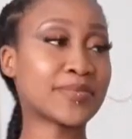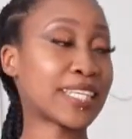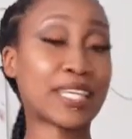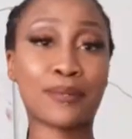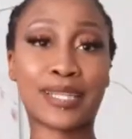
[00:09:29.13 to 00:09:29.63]

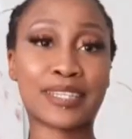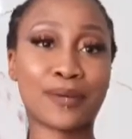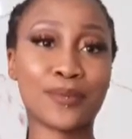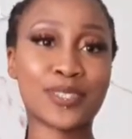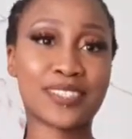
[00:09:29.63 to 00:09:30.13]

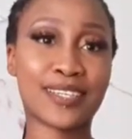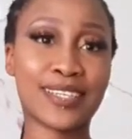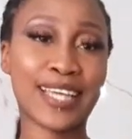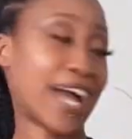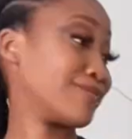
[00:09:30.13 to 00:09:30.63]

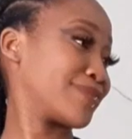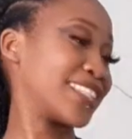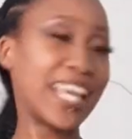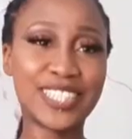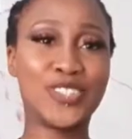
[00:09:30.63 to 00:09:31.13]
I'm
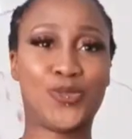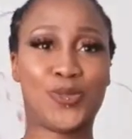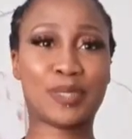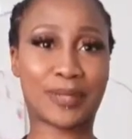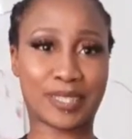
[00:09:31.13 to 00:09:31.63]
telling
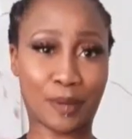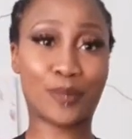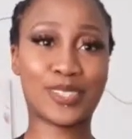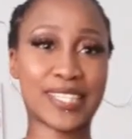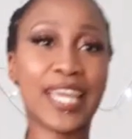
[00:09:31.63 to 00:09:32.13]
you, give a
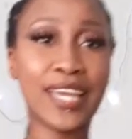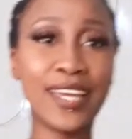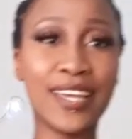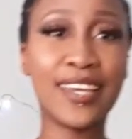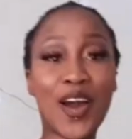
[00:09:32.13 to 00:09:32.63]
double.
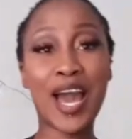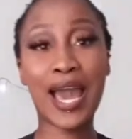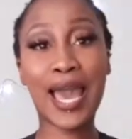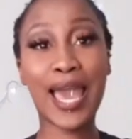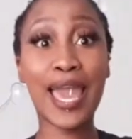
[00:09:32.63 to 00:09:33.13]

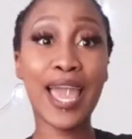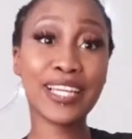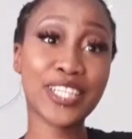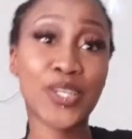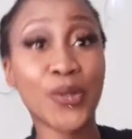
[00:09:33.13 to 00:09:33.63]

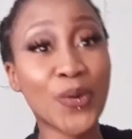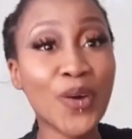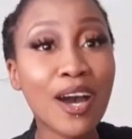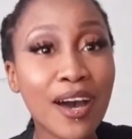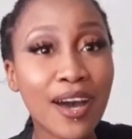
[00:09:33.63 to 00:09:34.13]

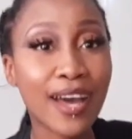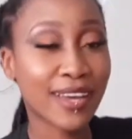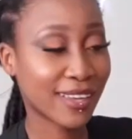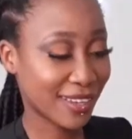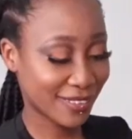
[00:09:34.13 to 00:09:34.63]
Anywho, I
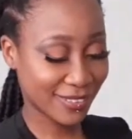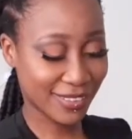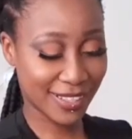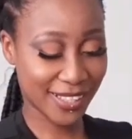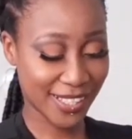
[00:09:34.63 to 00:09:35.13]
have
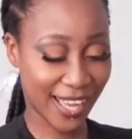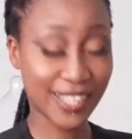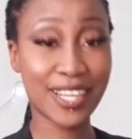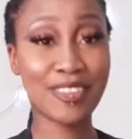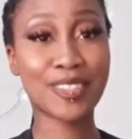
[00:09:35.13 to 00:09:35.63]

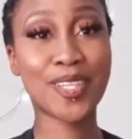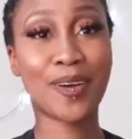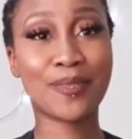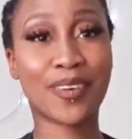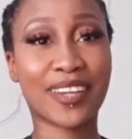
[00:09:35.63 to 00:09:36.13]
another
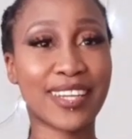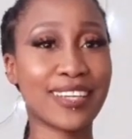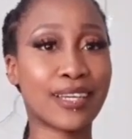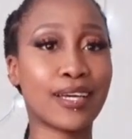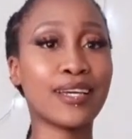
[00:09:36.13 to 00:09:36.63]
top right
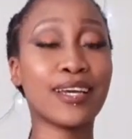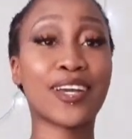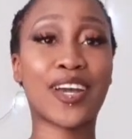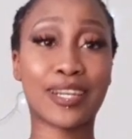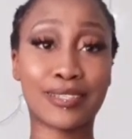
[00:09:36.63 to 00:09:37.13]
here.
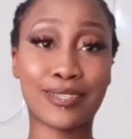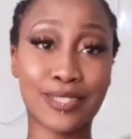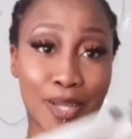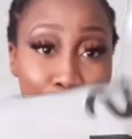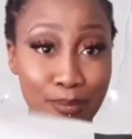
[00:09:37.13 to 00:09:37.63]
I got another
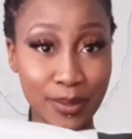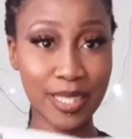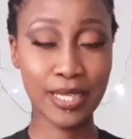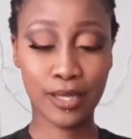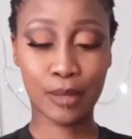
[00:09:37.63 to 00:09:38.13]
top.
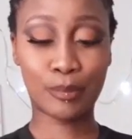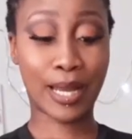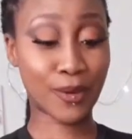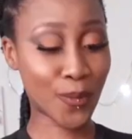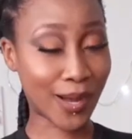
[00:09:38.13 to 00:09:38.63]

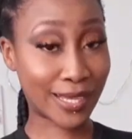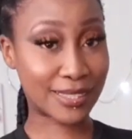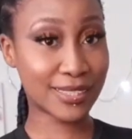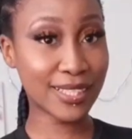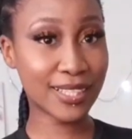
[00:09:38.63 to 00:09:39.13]
Black
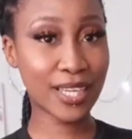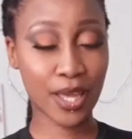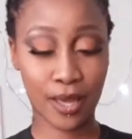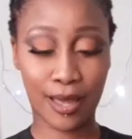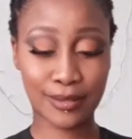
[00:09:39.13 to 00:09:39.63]
one.
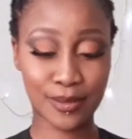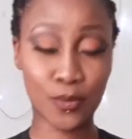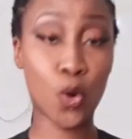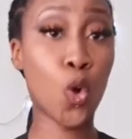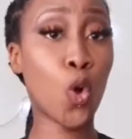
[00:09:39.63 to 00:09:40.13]
It's
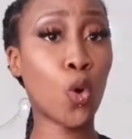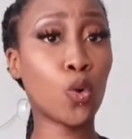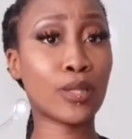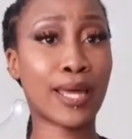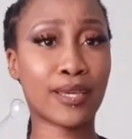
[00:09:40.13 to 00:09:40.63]

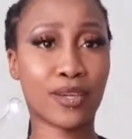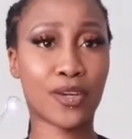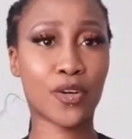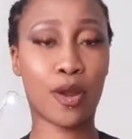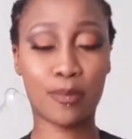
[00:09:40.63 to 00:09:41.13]
more like a
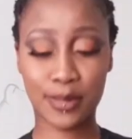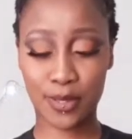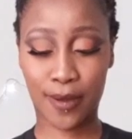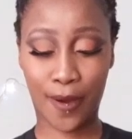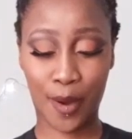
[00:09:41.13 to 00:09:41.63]
crop
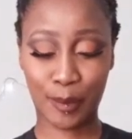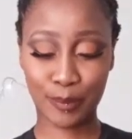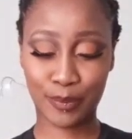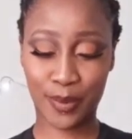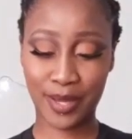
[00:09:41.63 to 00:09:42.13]

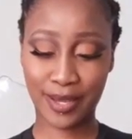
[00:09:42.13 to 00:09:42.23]
top.